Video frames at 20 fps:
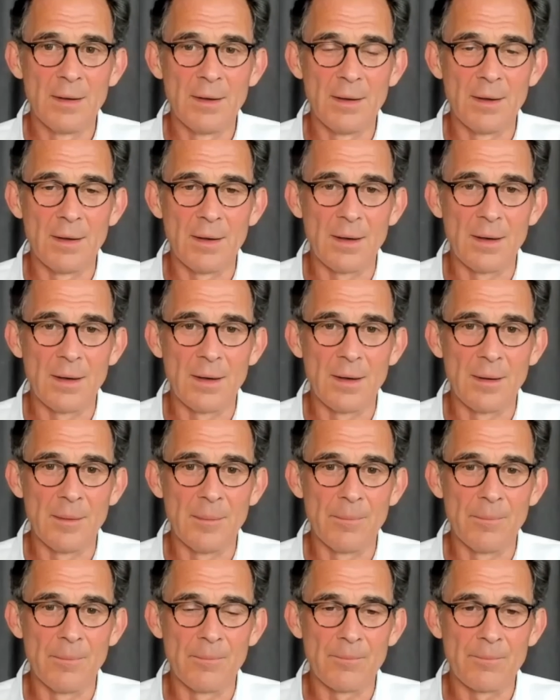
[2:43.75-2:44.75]

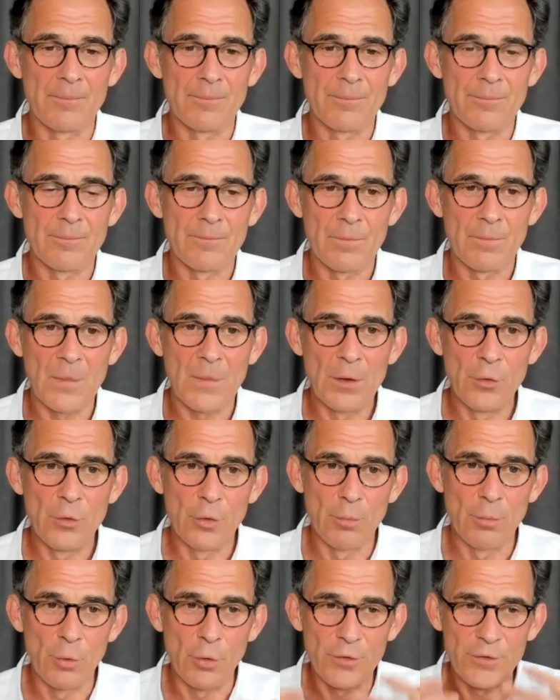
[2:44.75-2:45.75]

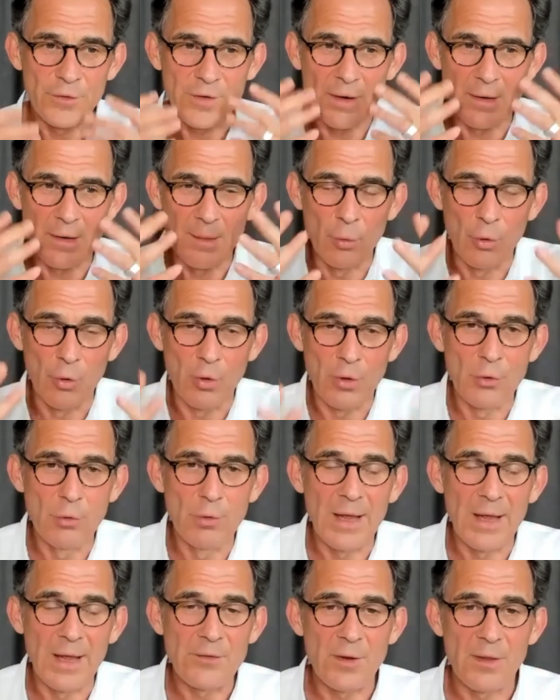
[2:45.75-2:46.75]
you're more cerebral, you
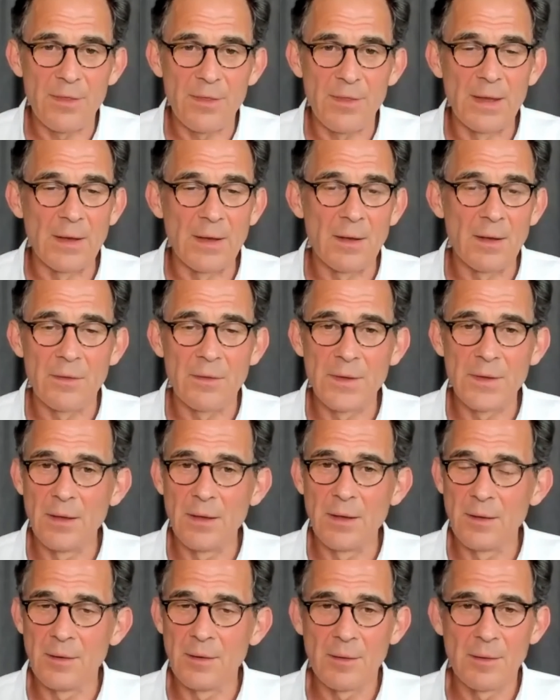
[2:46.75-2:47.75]
like to think,
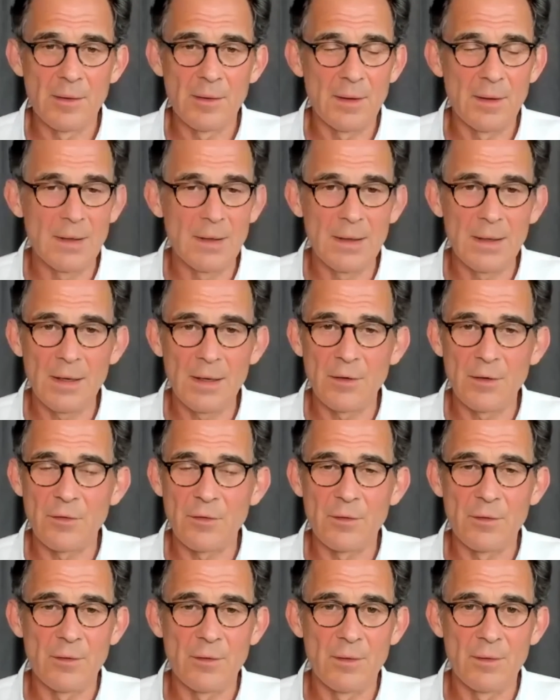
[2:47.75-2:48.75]
then
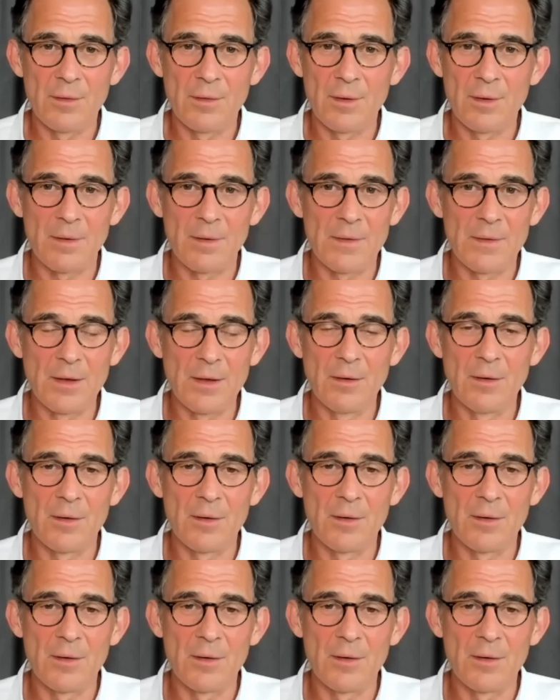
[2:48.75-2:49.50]
yes, then